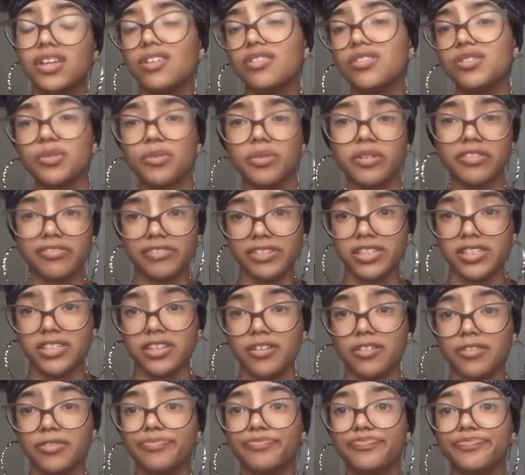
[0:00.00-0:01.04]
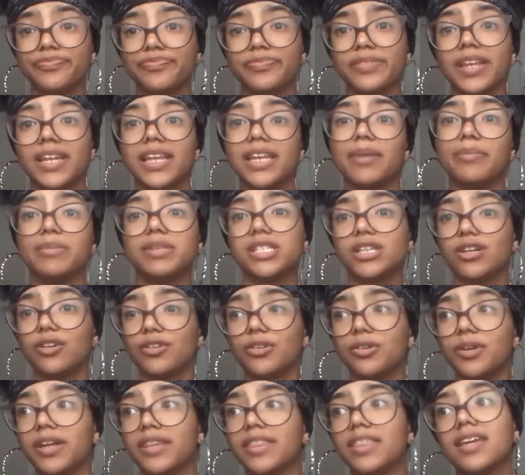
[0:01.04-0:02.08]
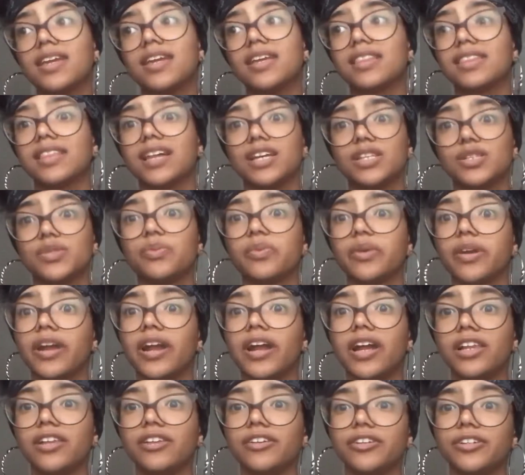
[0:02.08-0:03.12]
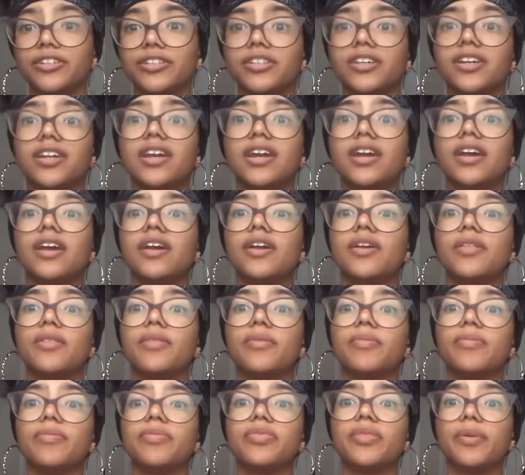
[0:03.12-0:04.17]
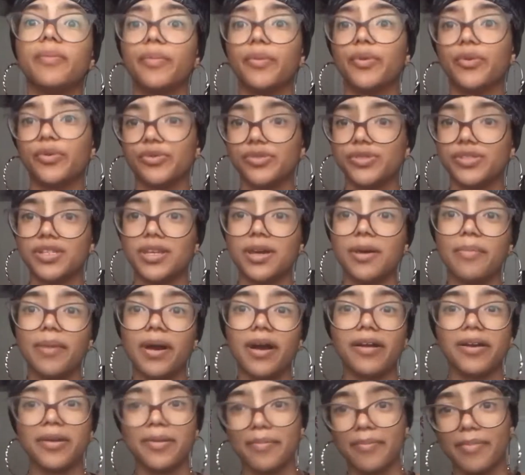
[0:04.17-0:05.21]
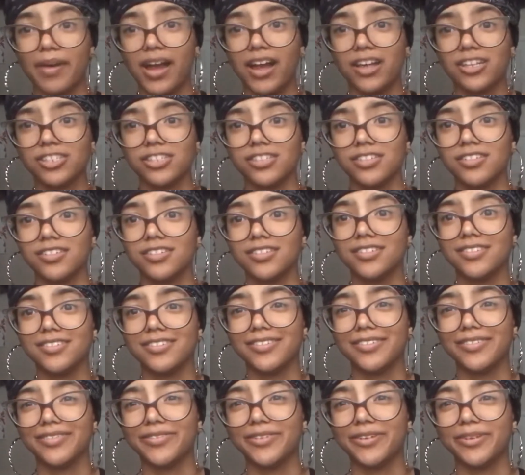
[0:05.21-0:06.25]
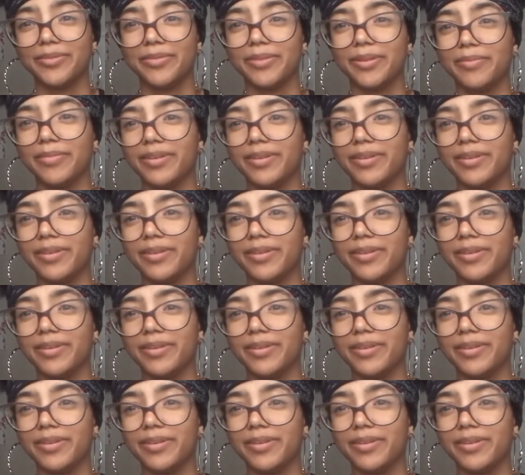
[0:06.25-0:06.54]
I used to work retail, and let me tell you, I think that's where I learned the most about compassion. You feel me?